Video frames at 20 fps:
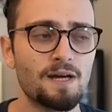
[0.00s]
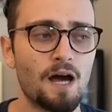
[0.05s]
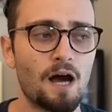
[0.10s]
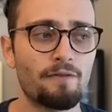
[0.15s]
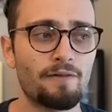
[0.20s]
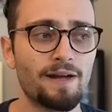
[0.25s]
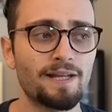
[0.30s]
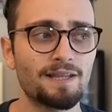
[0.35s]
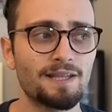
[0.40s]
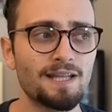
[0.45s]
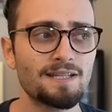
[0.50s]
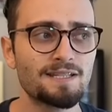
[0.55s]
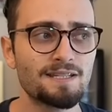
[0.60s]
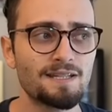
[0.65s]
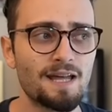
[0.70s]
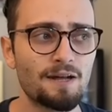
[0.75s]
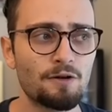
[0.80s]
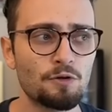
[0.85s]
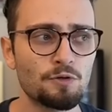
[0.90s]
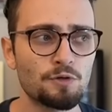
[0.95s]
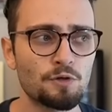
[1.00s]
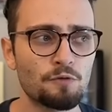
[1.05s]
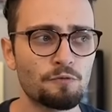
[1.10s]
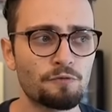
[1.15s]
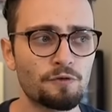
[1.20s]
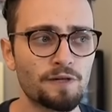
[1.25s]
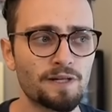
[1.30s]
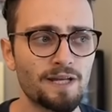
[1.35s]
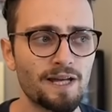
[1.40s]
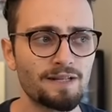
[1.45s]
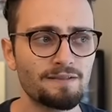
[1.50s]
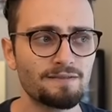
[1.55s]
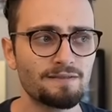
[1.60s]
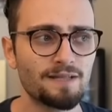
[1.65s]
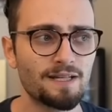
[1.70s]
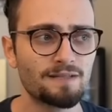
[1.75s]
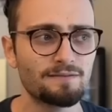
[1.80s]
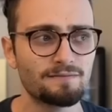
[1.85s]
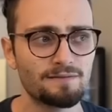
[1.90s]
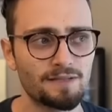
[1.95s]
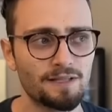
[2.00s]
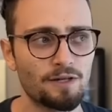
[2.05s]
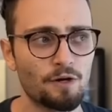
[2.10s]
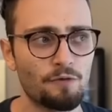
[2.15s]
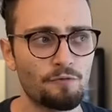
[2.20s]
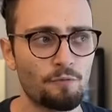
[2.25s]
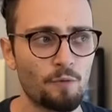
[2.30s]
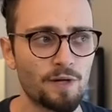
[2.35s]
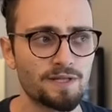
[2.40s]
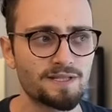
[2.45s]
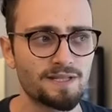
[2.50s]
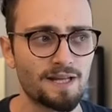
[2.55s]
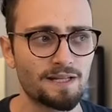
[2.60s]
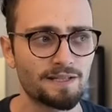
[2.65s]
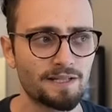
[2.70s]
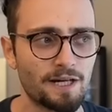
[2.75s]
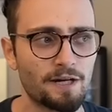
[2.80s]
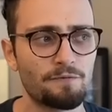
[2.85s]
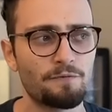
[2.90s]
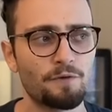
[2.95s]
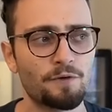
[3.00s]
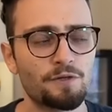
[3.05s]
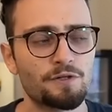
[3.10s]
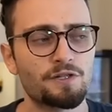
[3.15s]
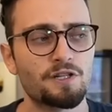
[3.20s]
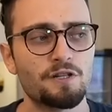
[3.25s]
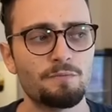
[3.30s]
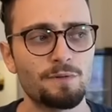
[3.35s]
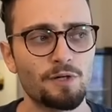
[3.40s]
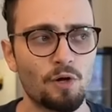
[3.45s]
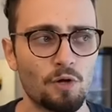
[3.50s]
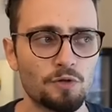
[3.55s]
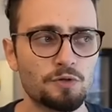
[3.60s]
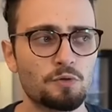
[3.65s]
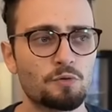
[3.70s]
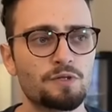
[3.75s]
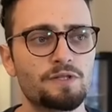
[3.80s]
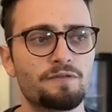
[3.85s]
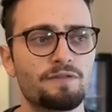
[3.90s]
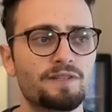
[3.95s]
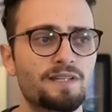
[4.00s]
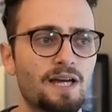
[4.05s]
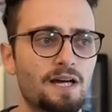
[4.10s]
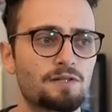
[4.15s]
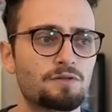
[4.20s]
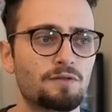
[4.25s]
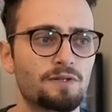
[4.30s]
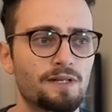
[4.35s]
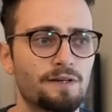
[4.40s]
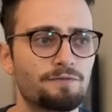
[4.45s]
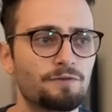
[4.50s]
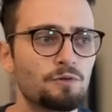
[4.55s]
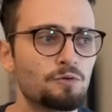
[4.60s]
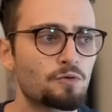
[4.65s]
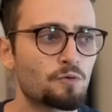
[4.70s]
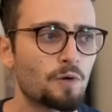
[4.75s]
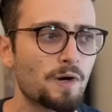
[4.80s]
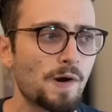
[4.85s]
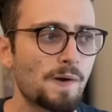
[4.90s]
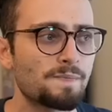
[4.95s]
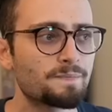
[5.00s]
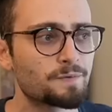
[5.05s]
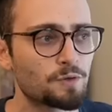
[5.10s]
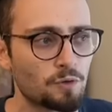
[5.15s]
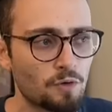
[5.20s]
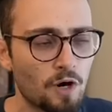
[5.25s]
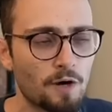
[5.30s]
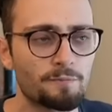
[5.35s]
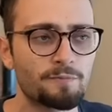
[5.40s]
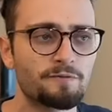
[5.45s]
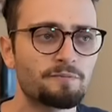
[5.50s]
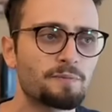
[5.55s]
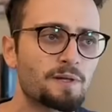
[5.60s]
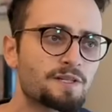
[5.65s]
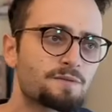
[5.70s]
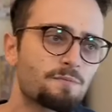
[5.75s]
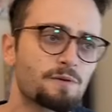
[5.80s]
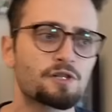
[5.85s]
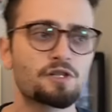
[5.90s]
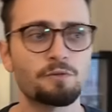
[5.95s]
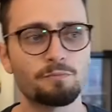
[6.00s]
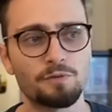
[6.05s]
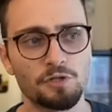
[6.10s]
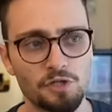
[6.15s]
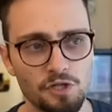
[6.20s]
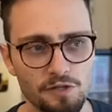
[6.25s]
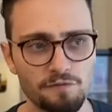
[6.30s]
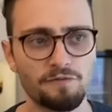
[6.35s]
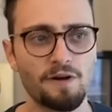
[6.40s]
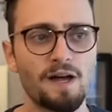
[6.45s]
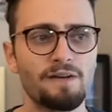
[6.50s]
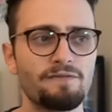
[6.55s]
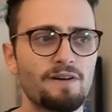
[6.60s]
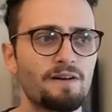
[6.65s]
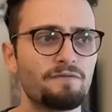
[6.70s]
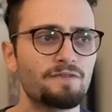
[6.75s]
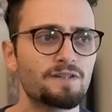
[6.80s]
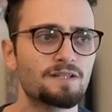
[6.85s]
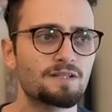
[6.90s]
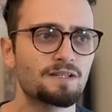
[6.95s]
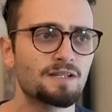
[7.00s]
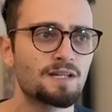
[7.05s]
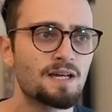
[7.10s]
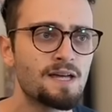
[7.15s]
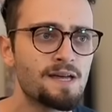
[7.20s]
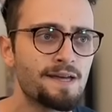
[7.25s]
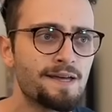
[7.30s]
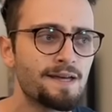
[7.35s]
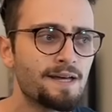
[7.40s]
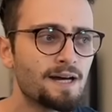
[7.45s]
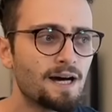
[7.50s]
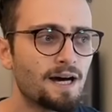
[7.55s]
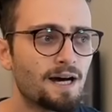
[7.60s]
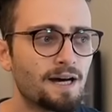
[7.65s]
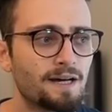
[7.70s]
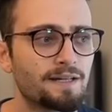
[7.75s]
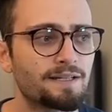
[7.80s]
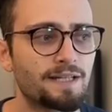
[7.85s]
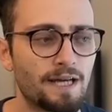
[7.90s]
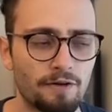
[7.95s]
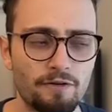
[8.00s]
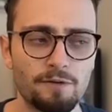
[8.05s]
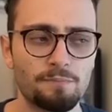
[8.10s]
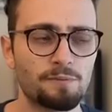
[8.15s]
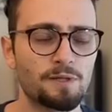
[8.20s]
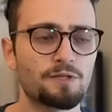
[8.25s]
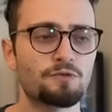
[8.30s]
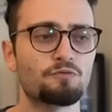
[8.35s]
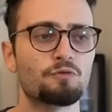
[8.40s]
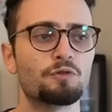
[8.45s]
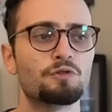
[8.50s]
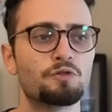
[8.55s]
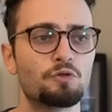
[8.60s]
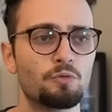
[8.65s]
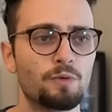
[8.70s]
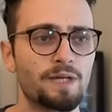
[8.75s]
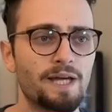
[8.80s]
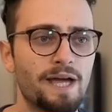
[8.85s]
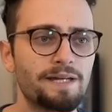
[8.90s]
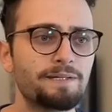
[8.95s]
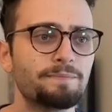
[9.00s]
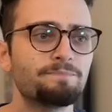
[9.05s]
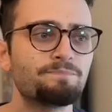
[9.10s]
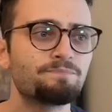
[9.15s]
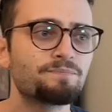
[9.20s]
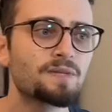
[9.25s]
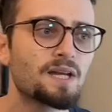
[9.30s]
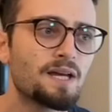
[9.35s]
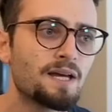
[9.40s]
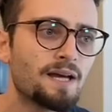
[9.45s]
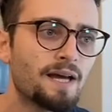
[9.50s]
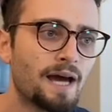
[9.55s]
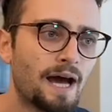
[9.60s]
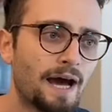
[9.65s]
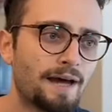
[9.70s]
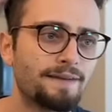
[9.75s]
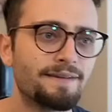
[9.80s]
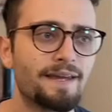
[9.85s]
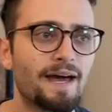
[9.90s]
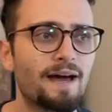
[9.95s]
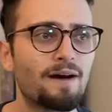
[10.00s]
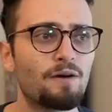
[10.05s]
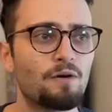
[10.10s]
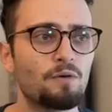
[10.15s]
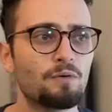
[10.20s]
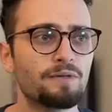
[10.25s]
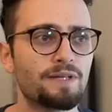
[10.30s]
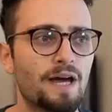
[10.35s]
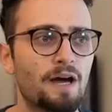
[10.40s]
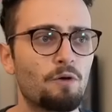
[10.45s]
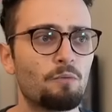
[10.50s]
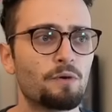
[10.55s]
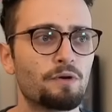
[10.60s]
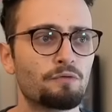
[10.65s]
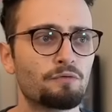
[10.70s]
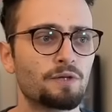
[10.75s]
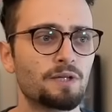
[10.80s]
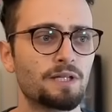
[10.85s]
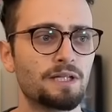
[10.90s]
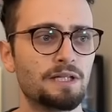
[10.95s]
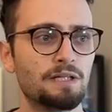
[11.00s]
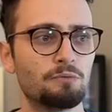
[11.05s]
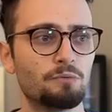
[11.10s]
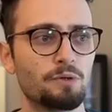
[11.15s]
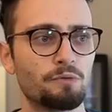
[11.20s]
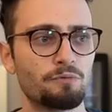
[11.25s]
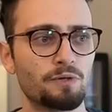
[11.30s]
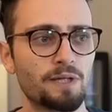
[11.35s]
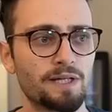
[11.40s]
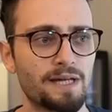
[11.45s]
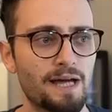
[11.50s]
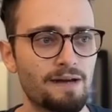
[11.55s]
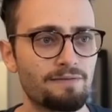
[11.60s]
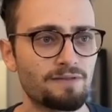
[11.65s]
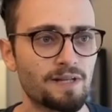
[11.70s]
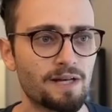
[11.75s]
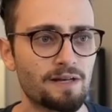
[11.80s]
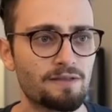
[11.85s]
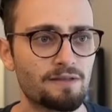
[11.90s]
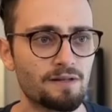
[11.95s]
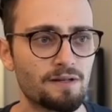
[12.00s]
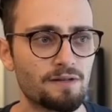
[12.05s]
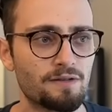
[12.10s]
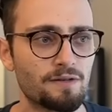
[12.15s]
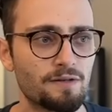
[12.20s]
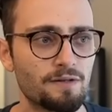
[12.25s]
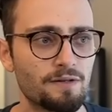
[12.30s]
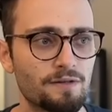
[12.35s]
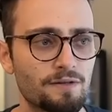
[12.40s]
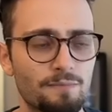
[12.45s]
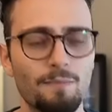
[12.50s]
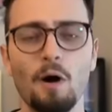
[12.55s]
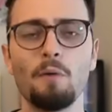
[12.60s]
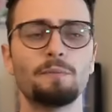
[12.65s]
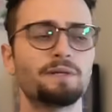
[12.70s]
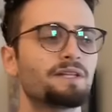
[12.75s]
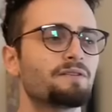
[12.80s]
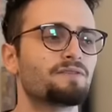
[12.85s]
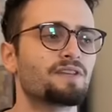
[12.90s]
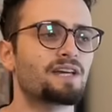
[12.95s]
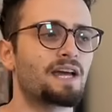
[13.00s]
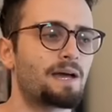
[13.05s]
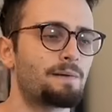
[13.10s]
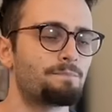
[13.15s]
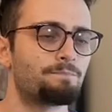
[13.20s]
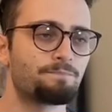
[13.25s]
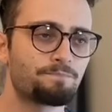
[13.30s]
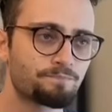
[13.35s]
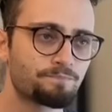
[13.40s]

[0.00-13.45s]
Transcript: All right, let's not also forget that, you know, if white's not careful, there's going to be all sorts of attacks on the f two square. So Karpov plays bishop to g five, obviously. Uh, Garry plays rook to e eight. And now, now we really, we really have like the, the, the moment of the game.